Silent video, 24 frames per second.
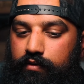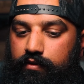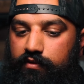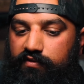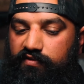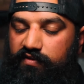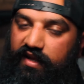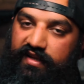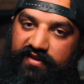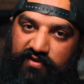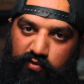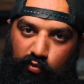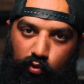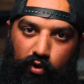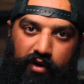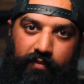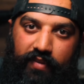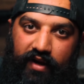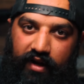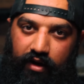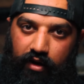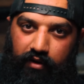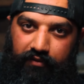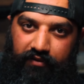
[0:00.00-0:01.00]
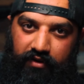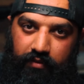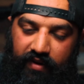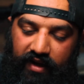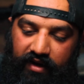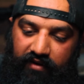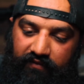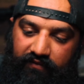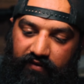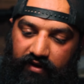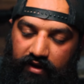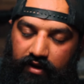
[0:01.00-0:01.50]
that's one other
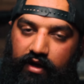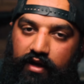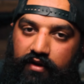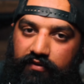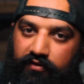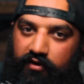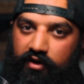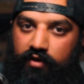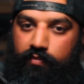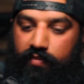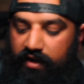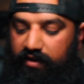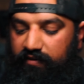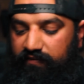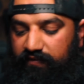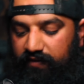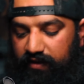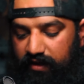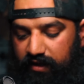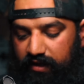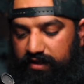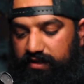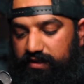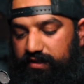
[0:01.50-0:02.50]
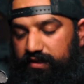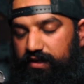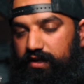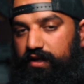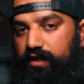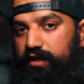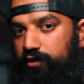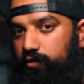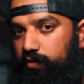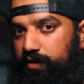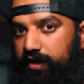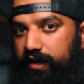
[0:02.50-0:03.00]
benefit. Third benefit is
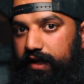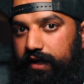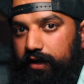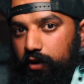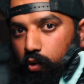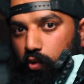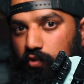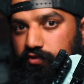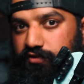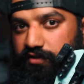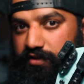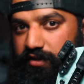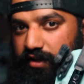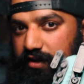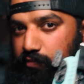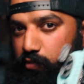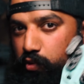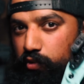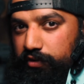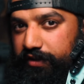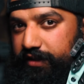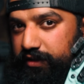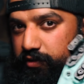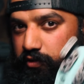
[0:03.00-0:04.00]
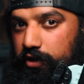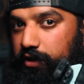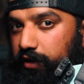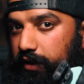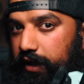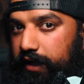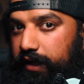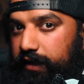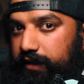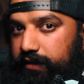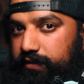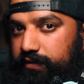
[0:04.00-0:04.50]
you can get holsters that are molded to your
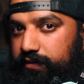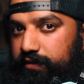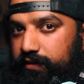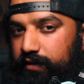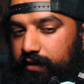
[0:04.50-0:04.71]
light,